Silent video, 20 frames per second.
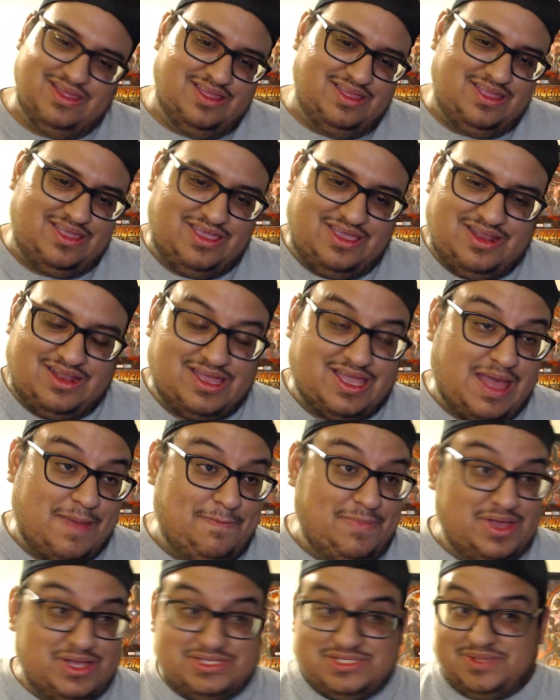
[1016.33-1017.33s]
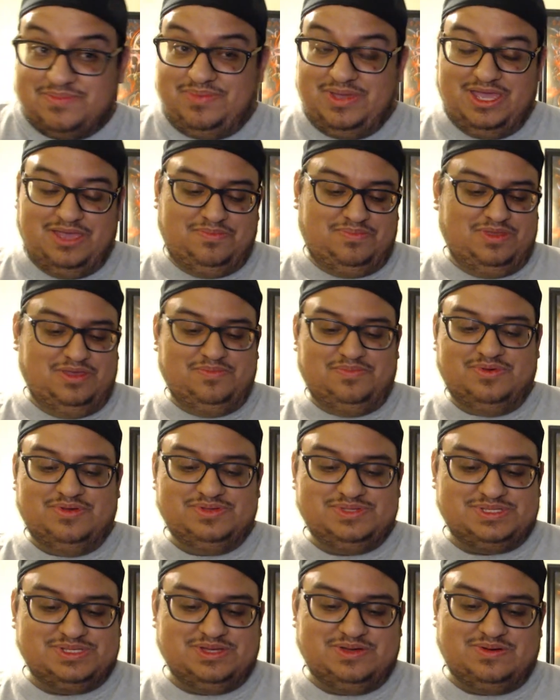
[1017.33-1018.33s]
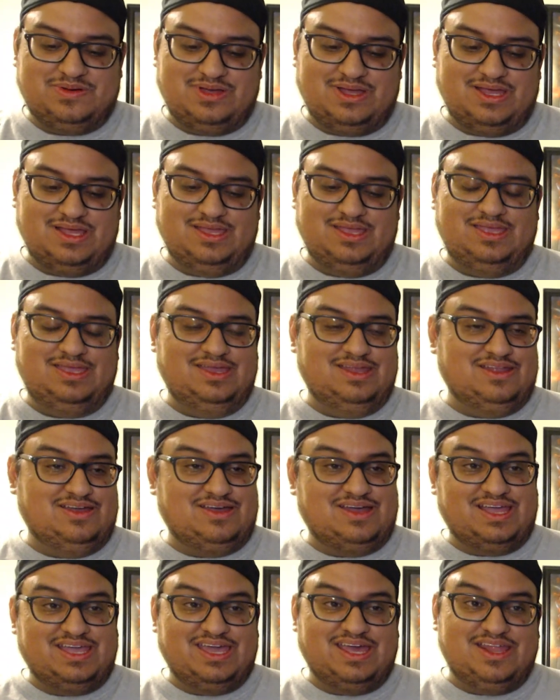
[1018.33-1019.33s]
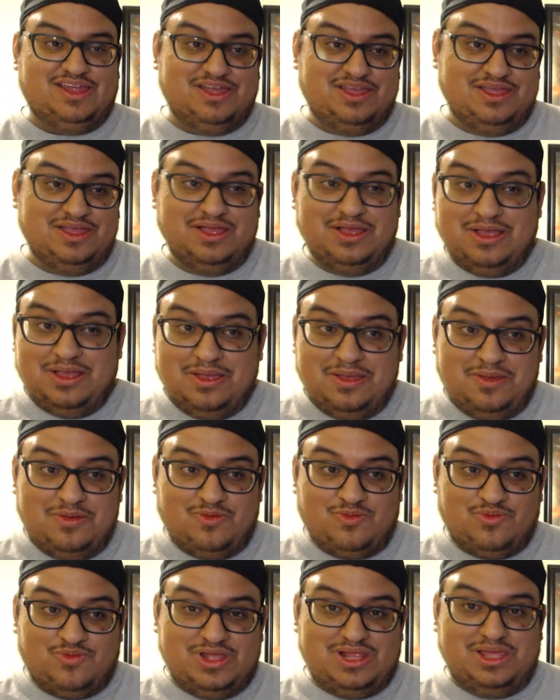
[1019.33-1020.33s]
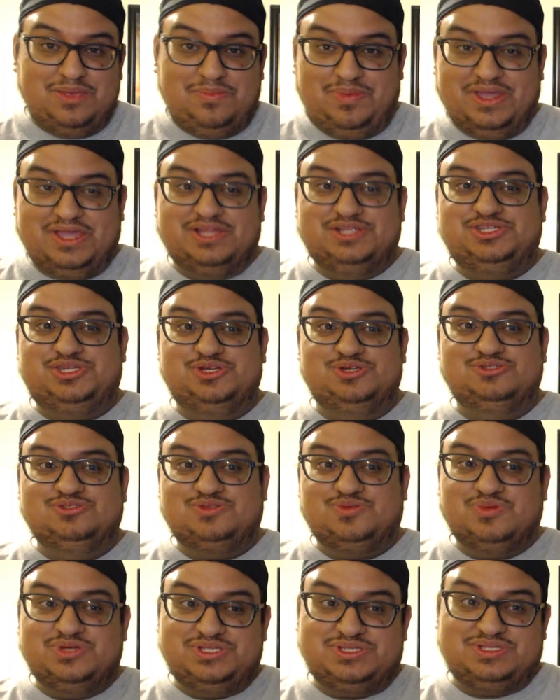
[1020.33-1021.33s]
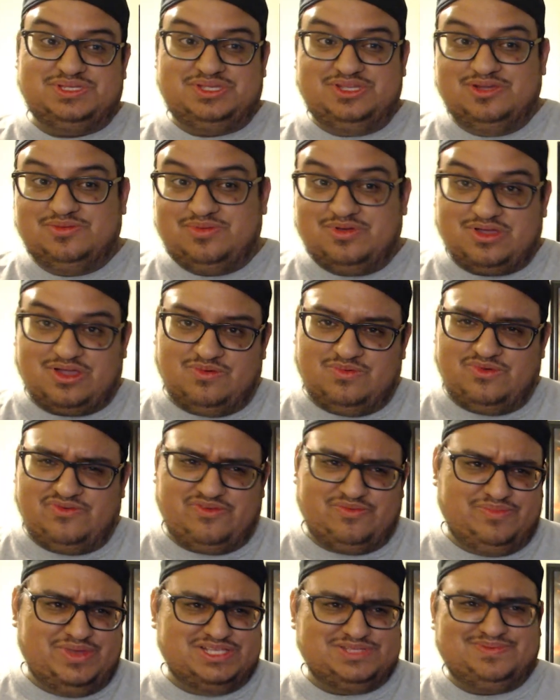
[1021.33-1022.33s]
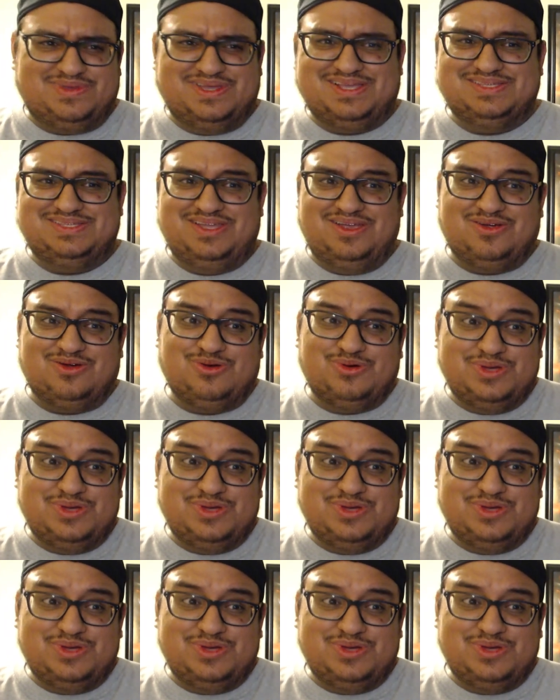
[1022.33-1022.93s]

I got bills to pay, people, so I gotta really pick and choose what Steelbook I want for Best Buy because they're always